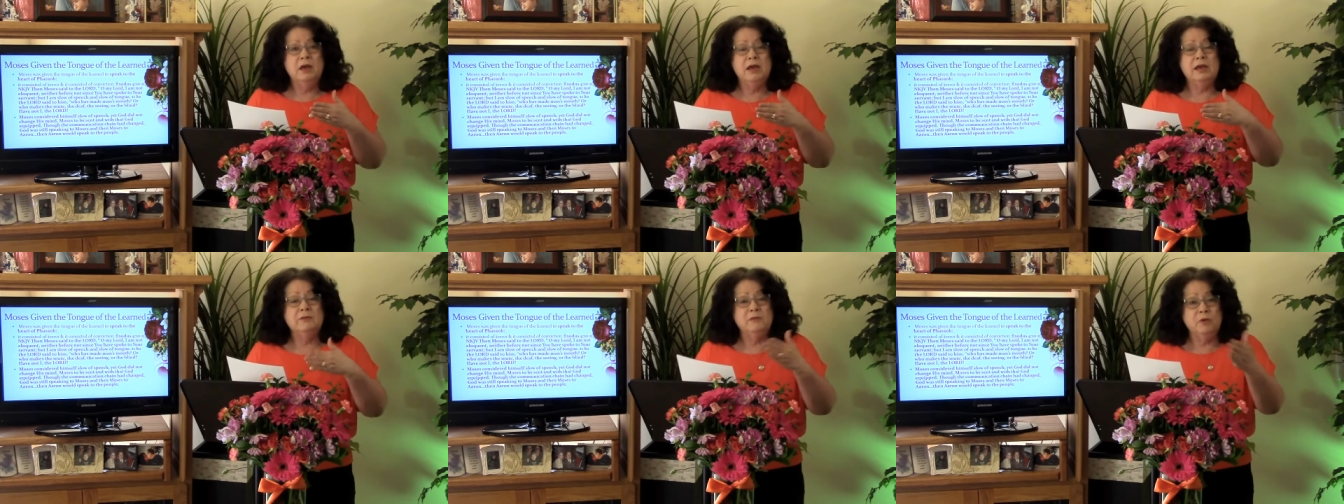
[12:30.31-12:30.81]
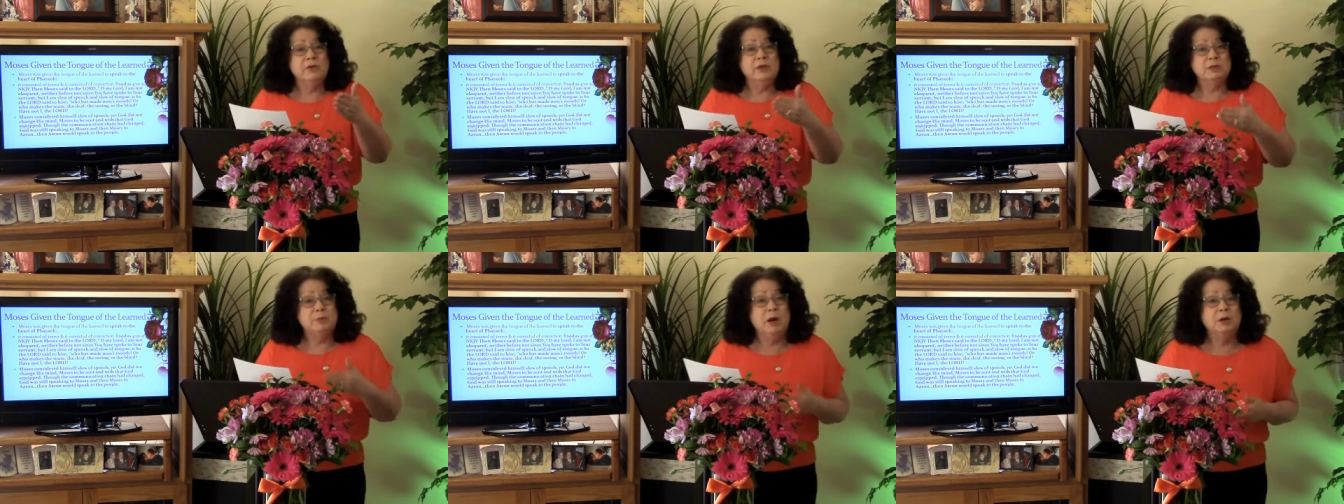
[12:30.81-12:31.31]
and for
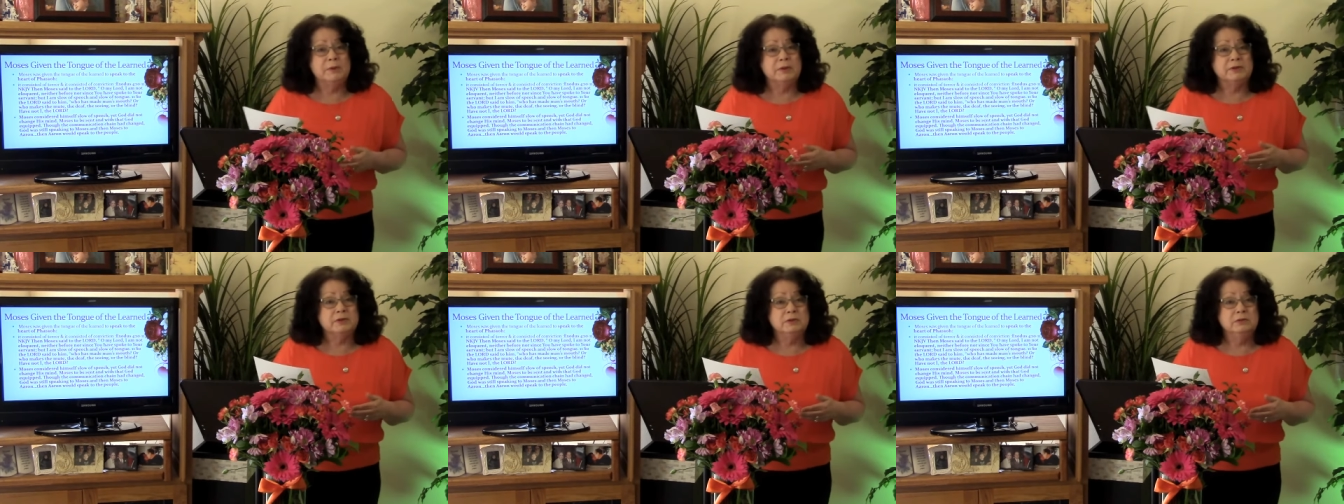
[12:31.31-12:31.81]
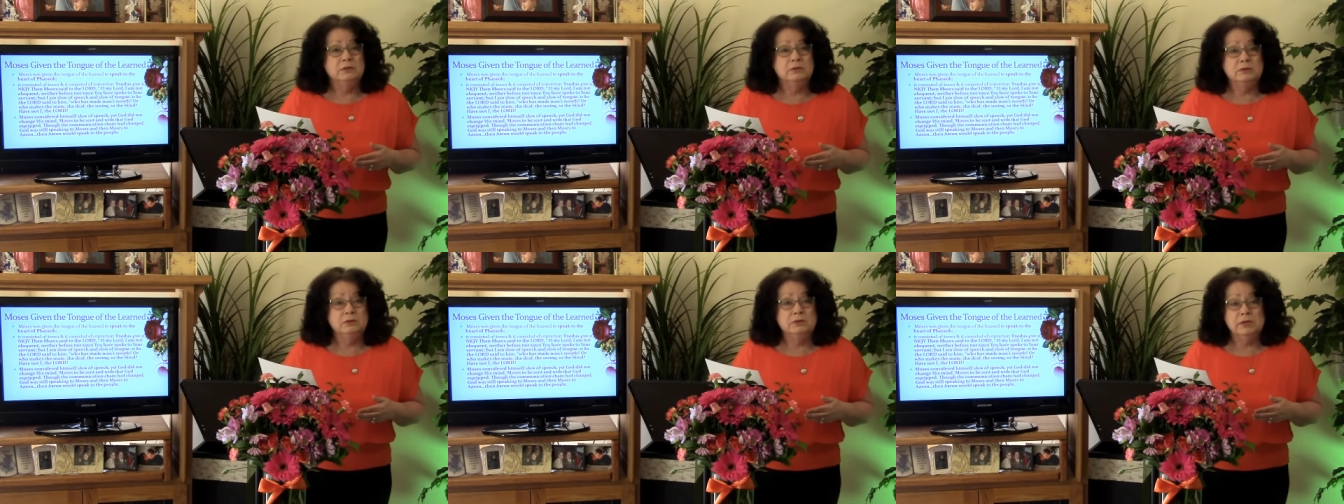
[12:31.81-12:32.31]
this purpose
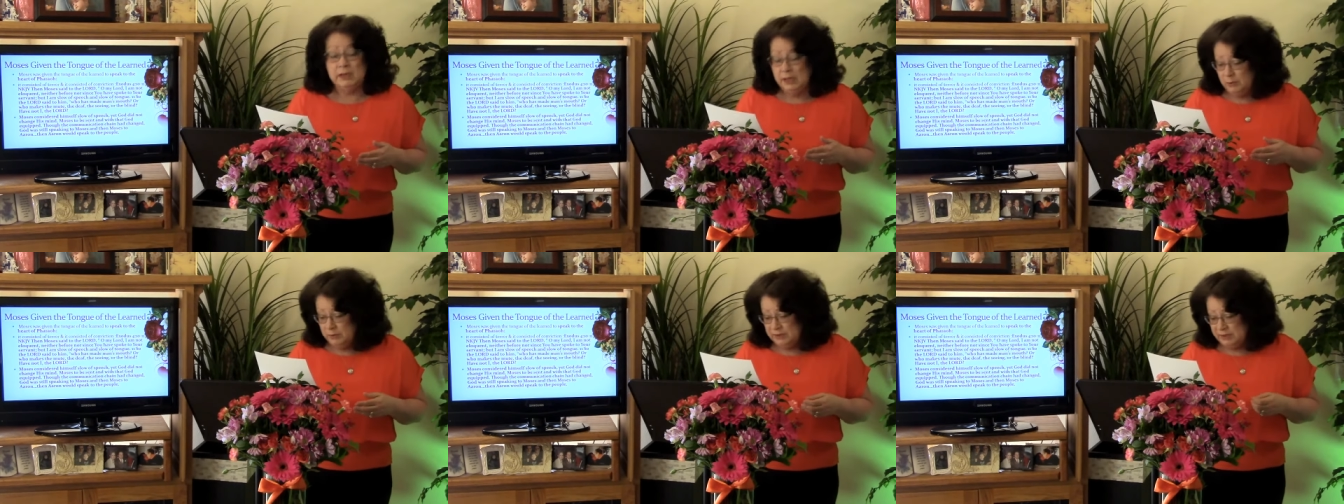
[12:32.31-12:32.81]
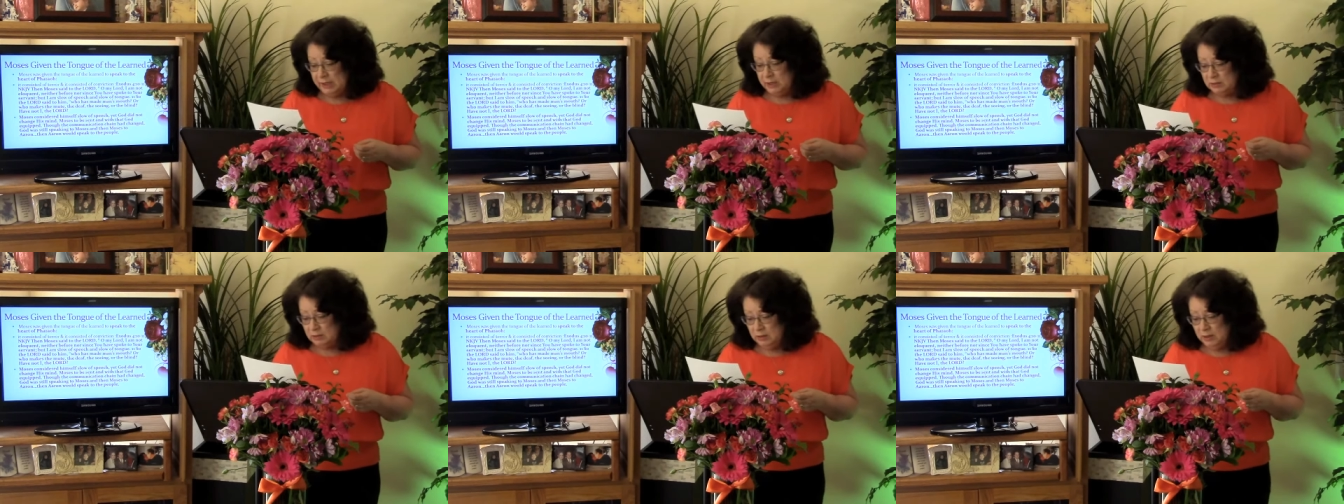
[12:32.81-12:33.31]
that he was
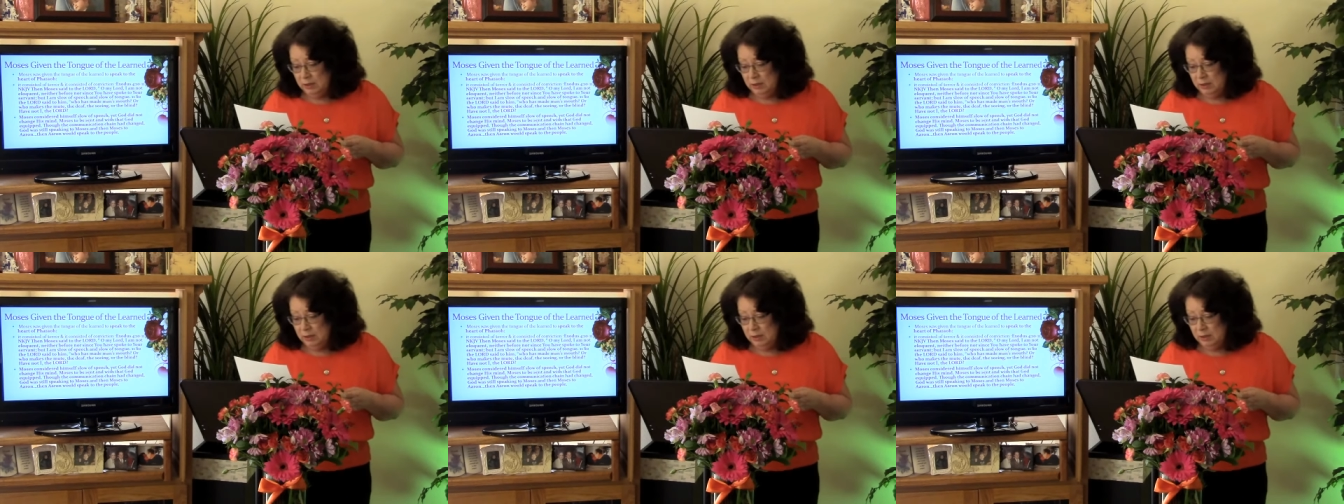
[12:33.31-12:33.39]
sent.